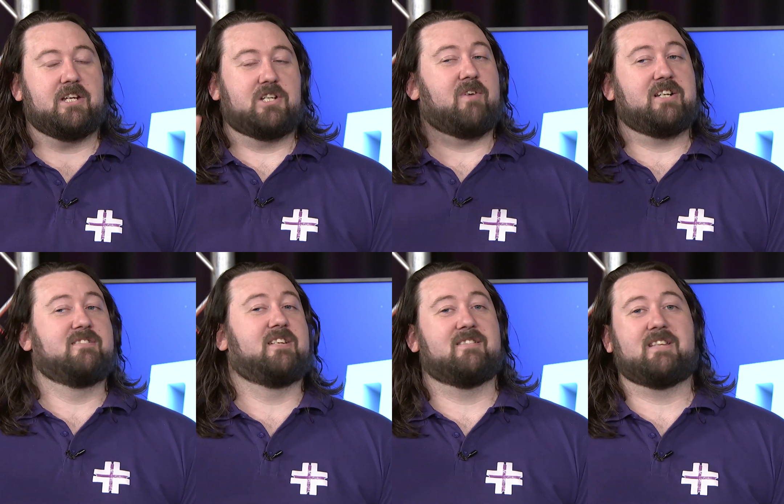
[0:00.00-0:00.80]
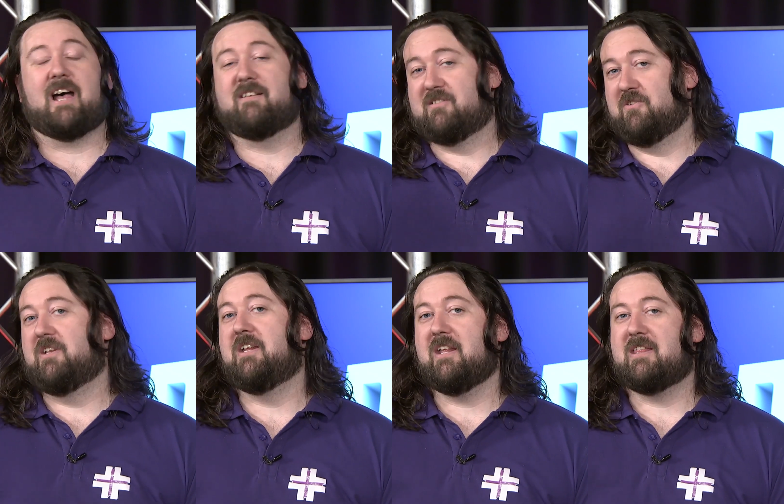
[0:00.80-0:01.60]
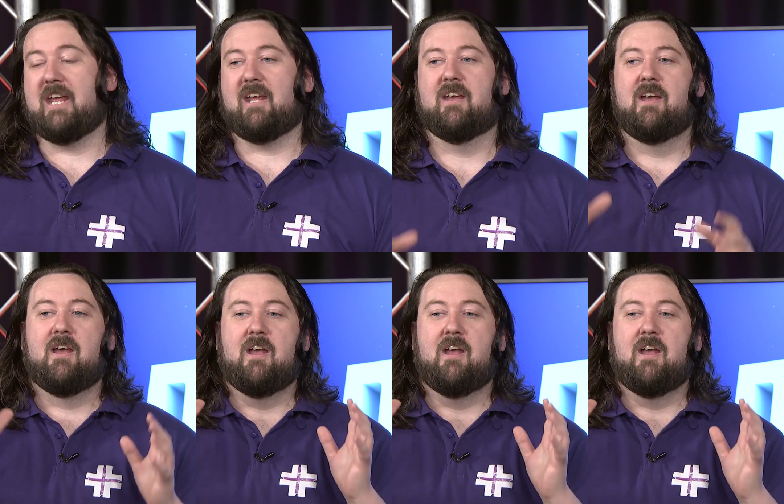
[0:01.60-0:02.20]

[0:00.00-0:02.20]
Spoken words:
generation is going to start sooner than you think.